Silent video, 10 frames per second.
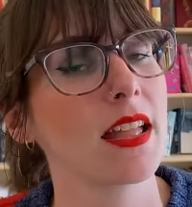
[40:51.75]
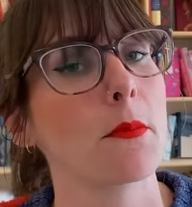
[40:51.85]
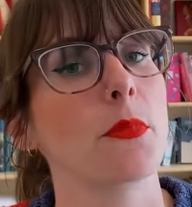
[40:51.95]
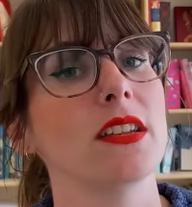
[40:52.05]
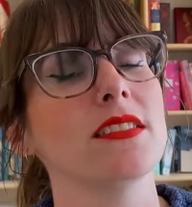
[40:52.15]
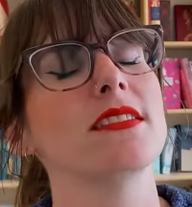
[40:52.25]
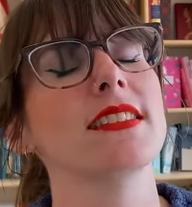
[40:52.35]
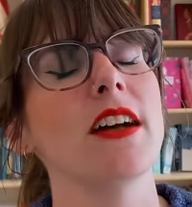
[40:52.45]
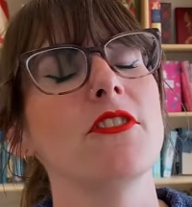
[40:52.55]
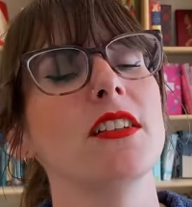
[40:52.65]
but it's
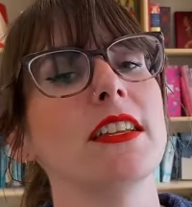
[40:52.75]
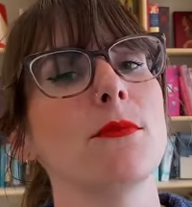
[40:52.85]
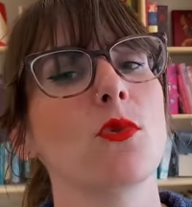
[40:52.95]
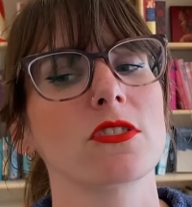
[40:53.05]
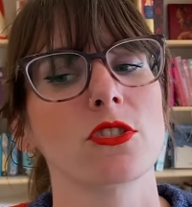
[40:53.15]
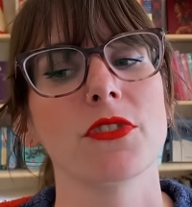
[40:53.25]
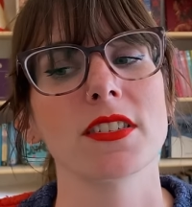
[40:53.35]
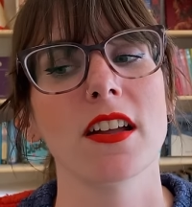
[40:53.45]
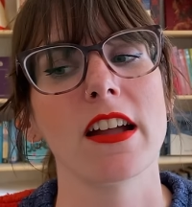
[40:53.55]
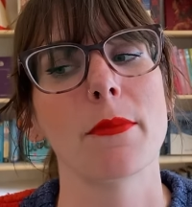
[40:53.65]
definitely more surface
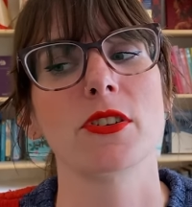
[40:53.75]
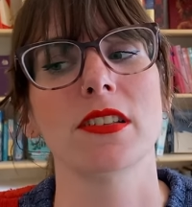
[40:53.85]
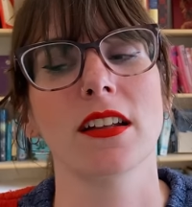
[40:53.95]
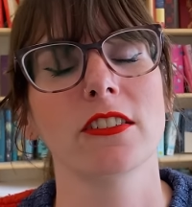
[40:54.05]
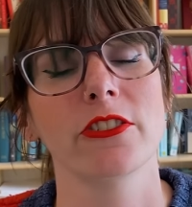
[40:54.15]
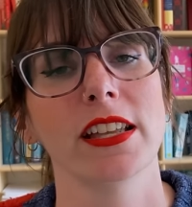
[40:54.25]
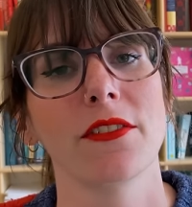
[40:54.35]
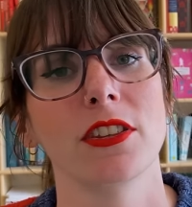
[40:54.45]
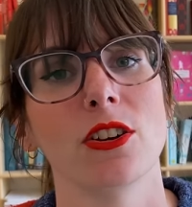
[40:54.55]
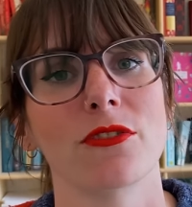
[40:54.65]
area, particularly given
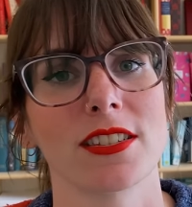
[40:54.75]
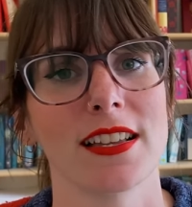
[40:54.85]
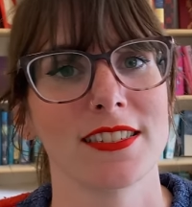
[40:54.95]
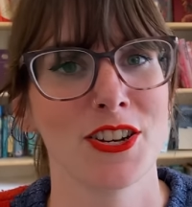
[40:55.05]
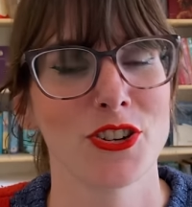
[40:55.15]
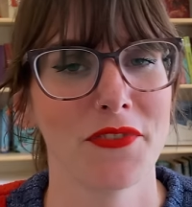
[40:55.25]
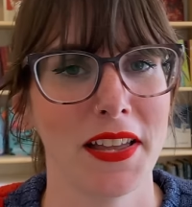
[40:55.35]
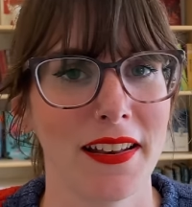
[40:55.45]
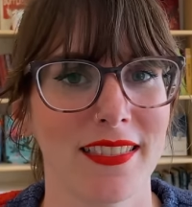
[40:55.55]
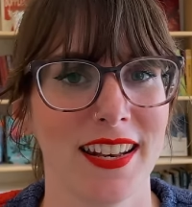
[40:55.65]
the oversized nature of
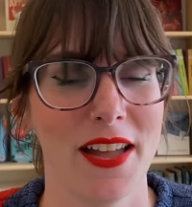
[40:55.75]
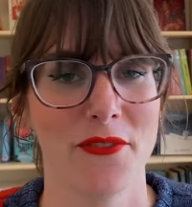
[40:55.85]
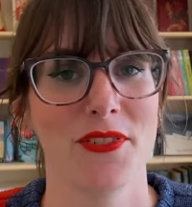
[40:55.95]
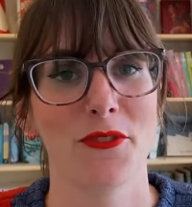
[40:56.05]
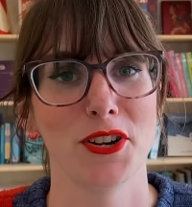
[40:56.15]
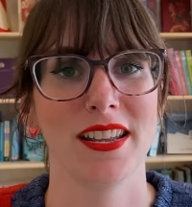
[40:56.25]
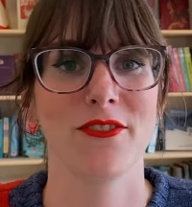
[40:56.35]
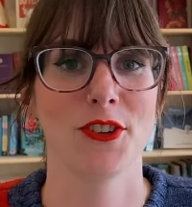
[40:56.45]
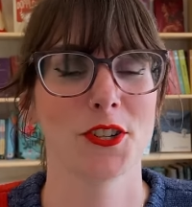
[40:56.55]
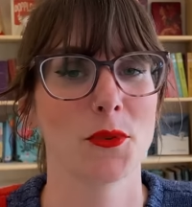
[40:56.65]
it, than I have ever knit in
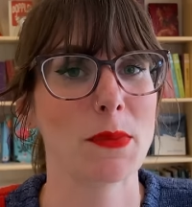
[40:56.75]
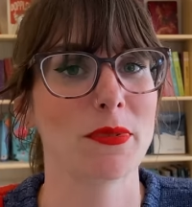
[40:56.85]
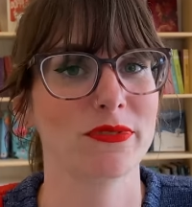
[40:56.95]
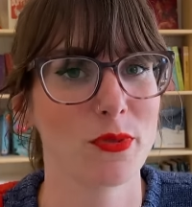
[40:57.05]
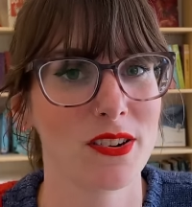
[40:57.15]
fingering weight before.